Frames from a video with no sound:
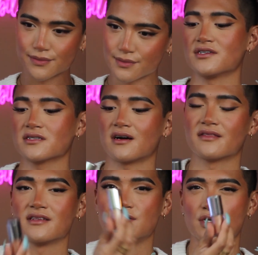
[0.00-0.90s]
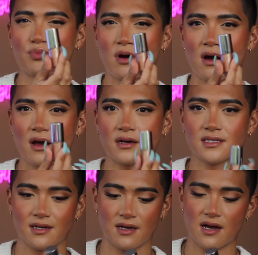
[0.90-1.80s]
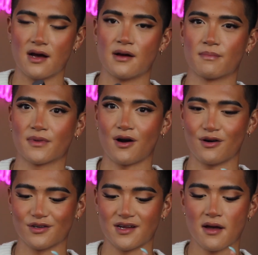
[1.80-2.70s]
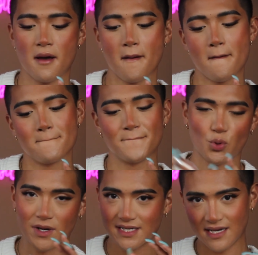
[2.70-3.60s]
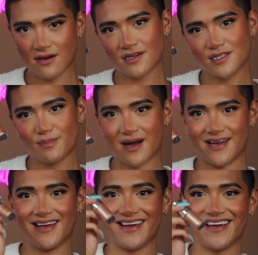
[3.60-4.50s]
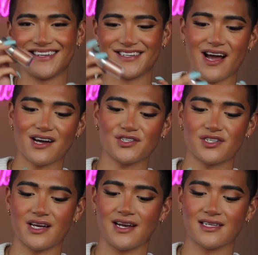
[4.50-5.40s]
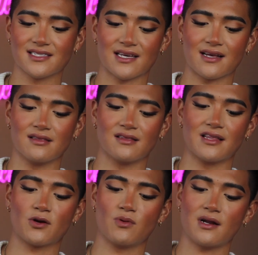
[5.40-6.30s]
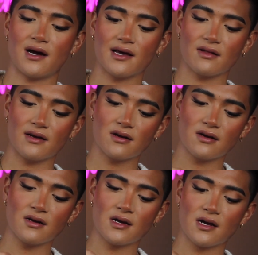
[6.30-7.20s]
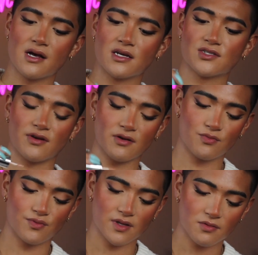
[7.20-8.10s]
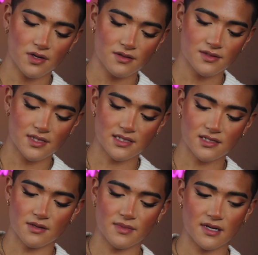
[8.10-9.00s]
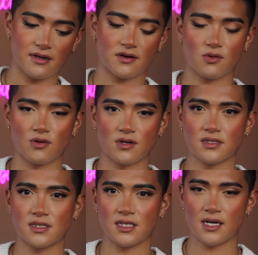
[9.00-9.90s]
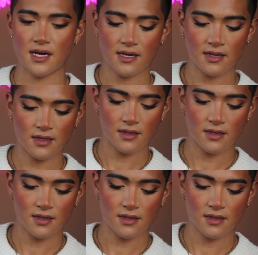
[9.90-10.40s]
I just got this new product called Boy Tears by Hindash, and it's like a liquid highlighter. So I really want to use this on my inner corners today.